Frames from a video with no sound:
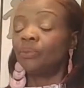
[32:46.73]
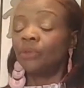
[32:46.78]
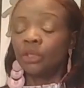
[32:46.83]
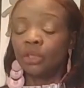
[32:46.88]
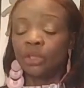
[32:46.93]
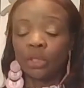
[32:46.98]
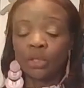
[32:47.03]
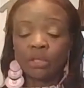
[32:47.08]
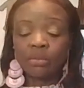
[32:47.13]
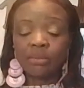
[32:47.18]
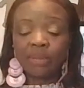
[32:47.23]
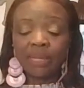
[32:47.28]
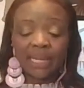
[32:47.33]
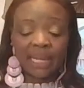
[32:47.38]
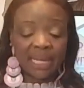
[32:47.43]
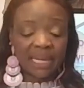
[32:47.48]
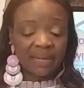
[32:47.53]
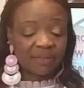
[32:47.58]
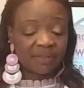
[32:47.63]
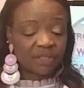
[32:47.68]
So you may
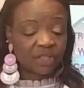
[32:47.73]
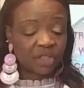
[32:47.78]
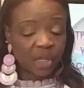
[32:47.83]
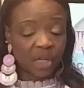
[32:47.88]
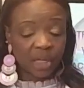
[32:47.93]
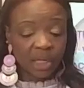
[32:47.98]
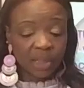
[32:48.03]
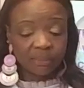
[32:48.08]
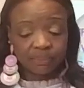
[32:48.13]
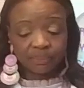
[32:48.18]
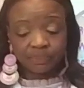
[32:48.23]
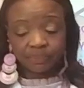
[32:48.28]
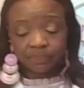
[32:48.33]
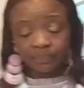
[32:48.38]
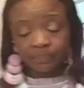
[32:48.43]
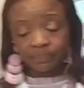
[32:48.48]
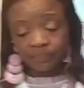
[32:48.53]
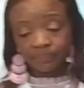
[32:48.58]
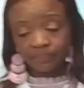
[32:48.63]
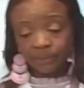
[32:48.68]
have a job,
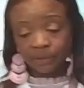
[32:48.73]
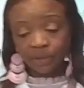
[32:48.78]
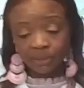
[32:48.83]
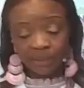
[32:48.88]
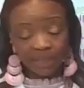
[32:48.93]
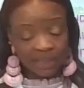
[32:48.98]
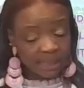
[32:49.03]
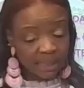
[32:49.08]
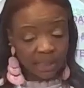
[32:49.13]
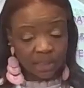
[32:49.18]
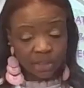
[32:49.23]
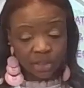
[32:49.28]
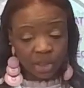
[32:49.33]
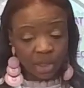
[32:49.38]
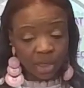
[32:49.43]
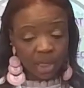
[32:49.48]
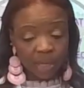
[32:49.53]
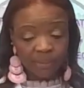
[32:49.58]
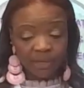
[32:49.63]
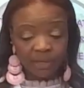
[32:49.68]
you may get a
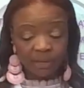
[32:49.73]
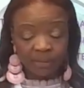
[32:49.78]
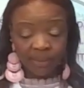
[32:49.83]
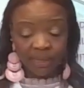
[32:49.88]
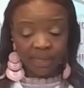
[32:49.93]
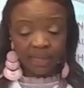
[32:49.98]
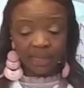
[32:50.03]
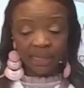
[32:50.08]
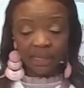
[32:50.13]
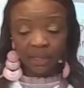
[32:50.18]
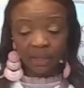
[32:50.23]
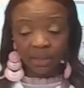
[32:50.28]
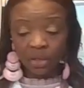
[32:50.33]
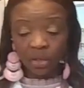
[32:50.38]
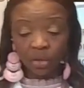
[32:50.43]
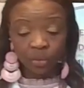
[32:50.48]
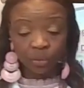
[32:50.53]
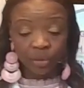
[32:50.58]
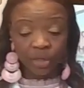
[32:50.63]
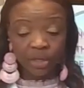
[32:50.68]
job, and you may get a
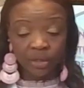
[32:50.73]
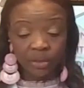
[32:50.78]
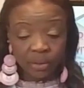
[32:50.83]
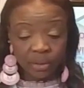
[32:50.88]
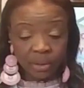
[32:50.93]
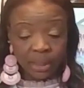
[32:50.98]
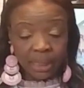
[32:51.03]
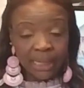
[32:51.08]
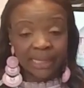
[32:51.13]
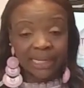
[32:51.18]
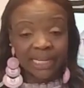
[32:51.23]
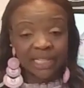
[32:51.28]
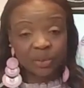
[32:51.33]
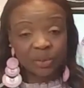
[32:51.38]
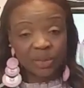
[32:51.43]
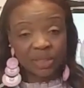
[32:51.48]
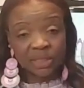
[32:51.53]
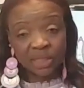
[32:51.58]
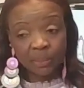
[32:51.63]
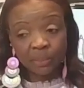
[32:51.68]
career. And that's
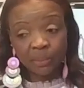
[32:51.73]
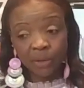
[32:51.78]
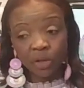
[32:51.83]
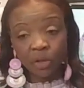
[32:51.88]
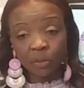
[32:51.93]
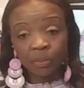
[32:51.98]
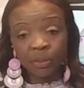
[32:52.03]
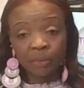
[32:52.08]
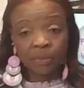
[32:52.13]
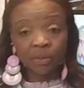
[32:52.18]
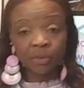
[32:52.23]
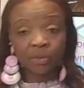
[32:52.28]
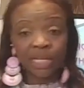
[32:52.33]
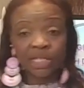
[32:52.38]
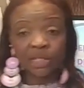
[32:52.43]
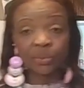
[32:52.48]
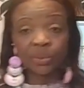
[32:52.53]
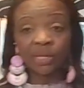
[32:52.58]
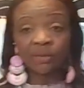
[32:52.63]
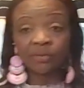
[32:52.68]
what's typical. People
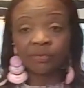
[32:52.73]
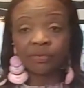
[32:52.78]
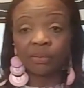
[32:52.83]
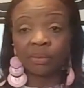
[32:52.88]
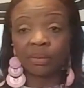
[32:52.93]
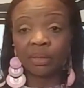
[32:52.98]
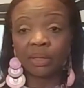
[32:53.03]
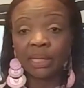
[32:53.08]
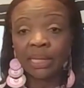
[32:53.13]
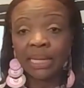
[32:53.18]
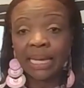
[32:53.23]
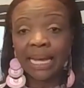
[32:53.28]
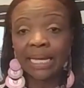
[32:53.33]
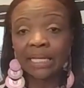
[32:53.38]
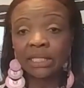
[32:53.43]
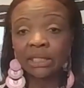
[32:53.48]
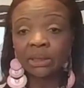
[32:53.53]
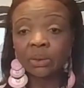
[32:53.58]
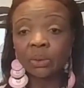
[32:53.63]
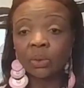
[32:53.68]
graduate from
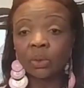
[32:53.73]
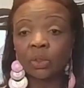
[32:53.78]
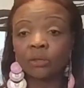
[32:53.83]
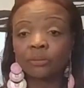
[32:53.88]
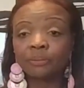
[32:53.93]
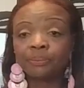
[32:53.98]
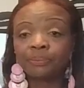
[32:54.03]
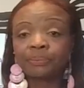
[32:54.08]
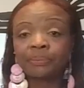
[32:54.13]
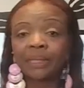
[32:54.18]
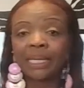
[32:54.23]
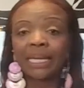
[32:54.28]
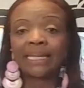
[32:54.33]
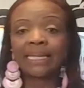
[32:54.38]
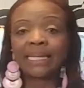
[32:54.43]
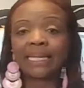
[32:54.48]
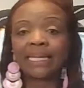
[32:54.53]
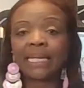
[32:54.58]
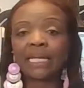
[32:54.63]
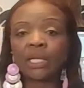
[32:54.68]
high school
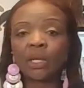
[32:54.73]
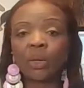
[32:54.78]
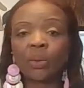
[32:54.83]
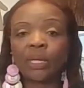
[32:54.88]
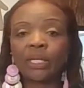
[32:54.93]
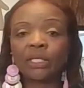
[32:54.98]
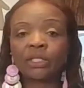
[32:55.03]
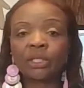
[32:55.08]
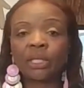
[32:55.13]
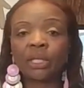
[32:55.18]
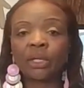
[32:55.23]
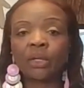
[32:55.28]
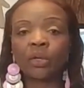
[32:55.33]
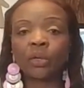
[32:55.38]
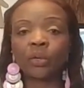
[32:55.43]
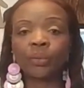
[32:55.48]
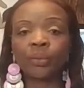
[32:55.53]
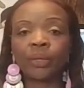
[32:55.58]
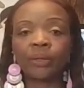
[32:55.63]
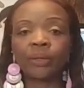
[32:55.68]
and then they go into a
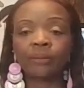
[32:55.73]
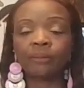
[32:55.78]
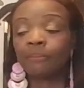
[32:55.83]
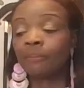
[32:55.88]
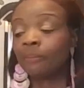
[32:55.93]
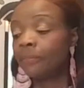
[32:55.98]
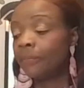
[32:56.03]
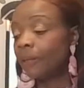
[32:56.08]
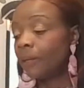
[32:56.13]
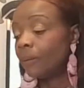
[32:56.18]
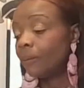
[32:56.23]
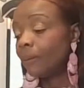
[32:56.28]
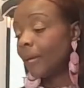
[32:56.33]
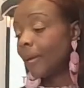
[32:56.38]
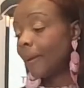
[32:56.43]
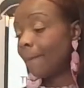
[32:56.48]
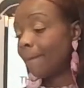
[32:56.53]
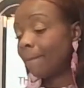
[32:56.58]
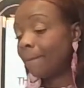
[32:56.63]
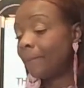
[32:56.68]
career. All
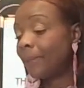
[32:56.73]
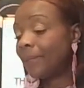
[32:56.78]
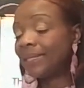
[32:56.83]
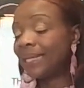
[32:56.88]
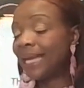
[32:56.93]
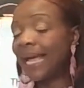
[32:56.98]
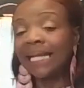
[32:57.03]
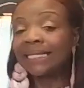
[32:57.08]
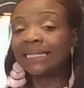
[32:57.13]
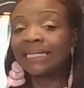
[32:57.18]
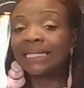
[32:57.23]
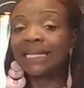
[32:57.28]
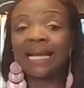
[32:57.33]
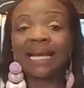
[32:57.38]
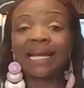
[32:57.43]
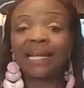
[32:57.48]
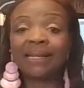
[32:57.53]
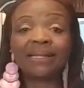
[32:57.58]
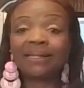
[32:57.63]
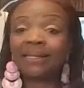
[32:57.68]
right. But that's
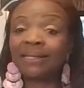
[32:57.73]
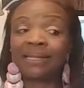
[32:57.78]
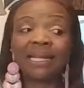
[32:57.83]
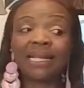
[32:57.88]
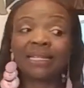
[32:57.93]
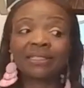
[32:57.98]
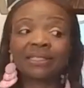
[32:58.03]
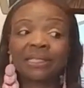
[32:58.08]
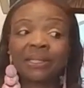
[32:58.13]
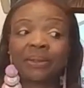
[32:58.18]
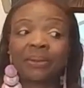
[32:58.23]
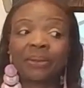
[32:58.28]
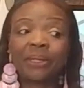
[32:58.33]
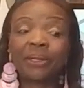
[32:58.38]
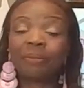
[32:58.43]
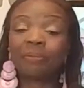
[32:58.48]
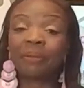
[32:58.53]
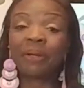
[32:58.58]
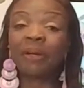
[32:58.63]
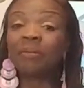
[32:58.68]
not necessarily
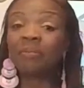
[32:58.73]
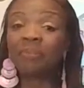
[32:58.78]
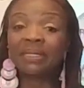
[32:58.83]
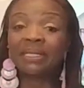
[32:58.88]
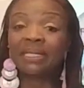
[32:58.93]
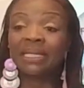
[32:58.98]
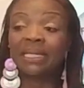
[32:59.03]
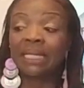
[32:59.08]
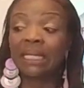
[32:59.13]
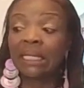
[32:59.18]
your purpose.